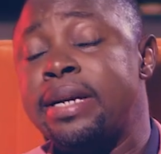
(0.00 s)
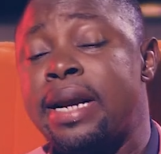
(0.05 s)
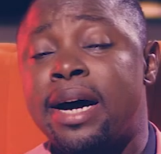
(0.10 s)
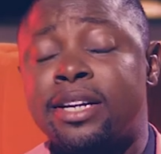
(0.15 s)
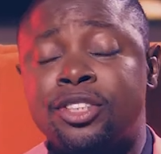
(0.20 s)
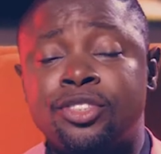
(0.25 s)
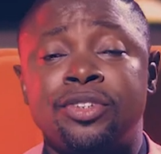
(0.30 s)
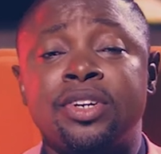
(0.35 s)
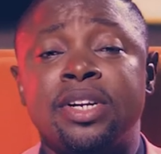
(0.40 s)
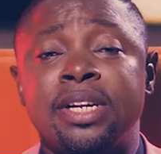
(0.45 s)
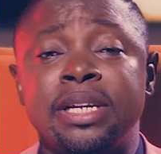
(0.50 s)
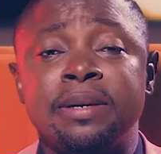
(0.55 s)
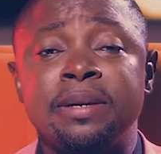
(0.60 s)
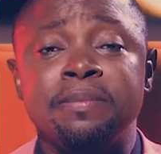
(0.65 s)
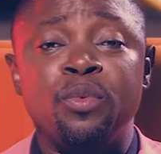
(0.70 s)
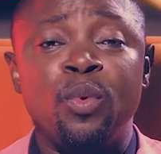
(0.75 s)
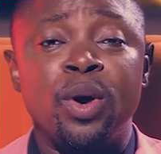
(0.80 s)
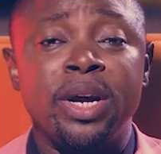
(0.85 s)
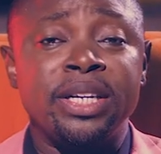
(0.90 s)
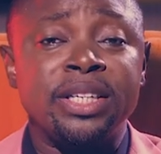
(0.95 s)
Naturally,
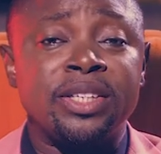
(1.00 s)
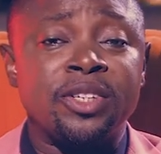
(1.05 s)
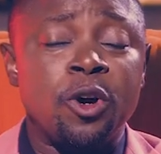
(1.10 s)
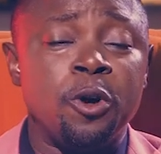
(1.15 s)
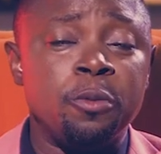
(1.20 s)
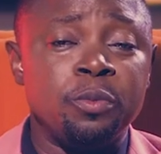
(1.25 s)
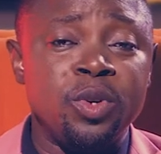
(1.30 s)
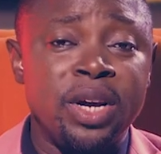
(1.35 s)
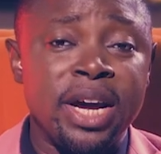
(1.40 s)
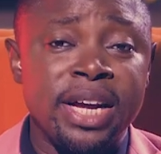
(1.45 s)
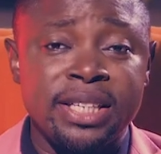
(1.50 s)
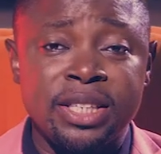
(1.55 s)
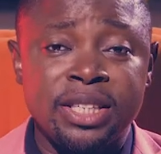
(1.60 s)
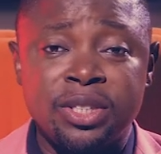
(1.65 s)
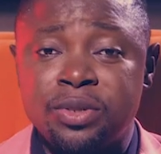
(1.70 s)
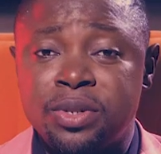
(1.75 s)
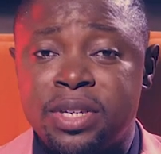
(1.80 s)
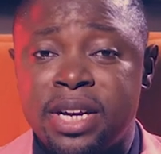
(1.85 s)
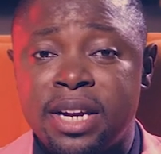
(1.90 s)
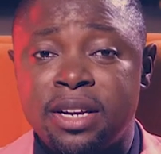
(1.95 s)
when it comes getting
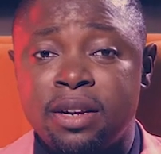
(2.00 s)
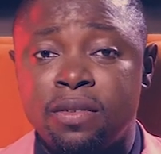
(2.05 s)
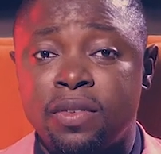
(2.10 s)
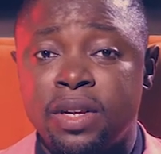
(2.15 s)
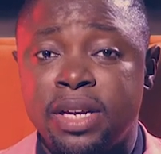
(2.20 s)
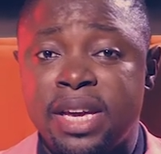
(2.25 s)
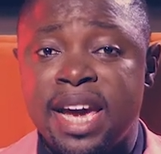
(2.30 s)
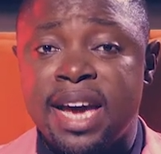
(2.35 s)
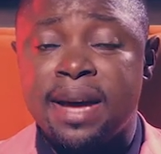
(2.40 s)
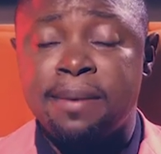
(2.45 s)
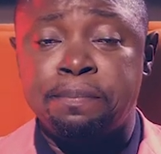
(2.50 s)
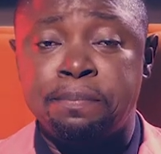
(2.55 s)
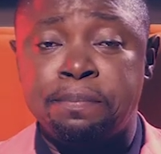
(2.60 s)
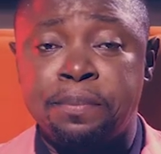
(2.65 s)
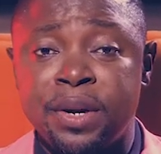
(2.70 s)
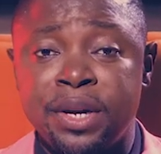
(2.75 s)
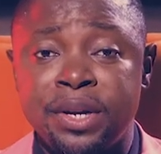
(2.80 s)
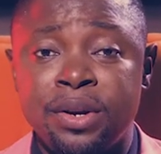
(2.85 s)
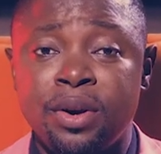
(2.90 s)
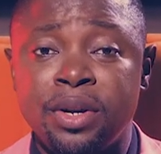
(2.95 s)
to the end of the year,
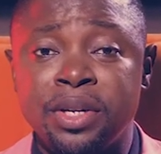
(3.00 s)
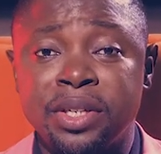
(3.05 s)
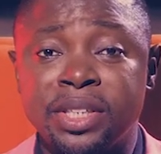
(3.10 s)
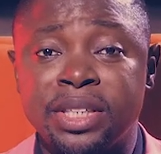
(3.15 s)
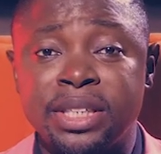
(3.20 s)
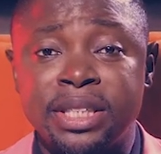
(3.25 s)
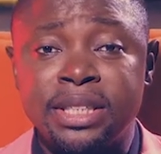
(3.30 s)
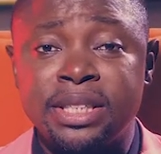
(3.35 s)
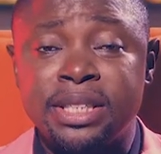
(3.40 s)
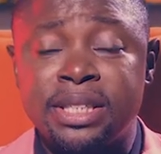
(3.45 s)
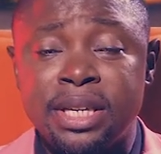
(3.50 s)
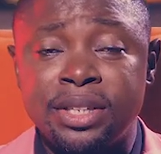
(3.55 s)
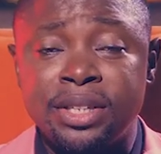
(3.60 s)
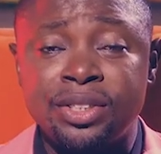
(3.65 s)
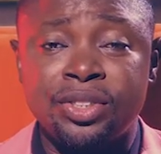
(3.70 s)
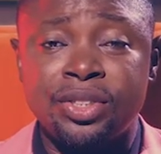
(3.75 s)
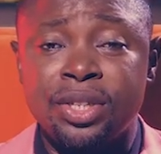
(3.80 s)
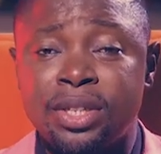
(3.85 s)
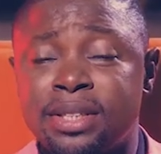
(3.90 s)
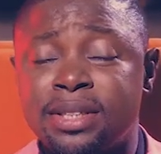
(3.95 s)
prayer increased
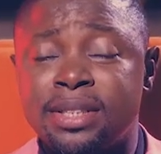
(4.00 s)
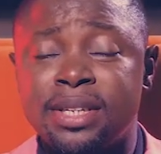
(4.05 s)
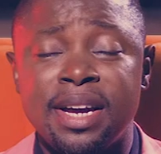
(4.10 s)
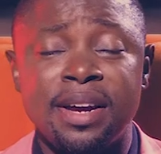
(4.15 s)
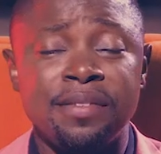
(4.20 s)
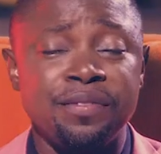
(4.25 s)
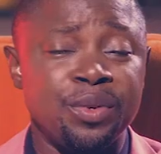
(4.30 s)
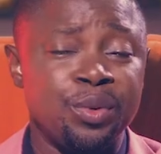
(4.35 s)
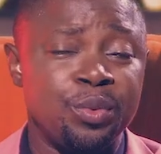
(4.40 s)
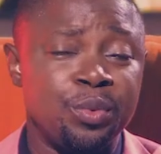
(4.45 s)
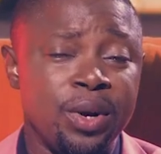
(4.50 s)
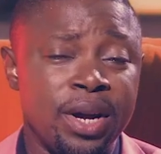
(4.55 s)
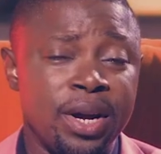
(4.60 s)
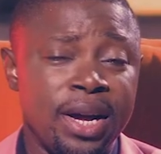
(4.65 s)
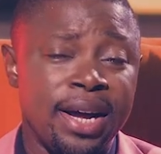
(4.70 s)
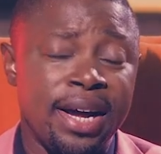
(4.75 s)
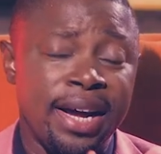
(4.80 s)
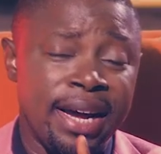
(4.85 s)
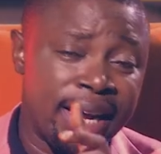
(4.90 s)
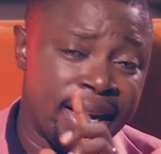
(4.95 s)
tensions
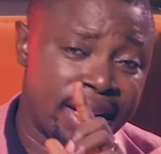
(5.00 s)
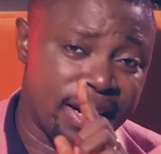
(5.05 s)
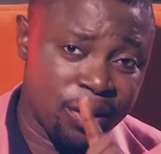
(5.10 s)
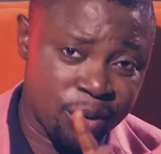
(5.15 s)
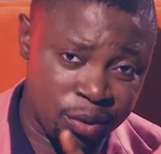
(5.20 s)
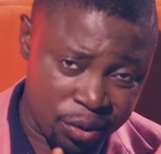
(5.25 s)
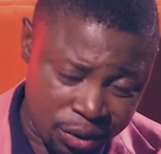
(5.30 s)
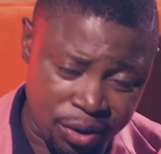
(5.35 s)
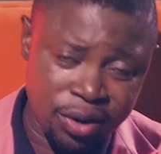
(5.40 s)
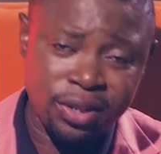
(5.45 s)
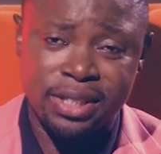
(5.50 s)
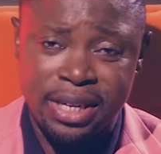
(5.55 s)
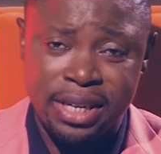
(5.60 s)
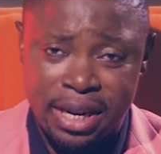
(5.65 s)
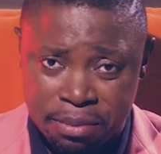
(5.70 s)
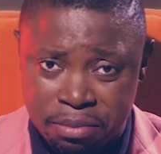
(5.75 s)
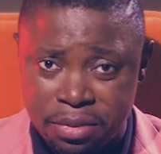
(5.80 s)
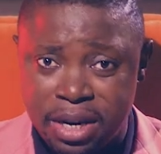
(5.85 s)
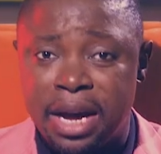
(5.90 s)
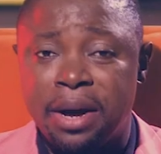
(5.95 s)
everywhere. Eh, oh, just
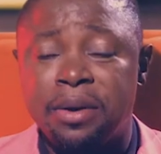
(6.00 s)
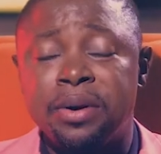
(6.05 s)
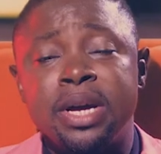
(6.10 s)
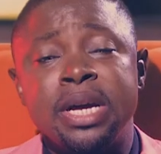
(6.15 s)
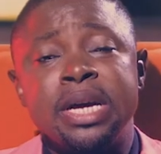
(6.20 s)
calm down.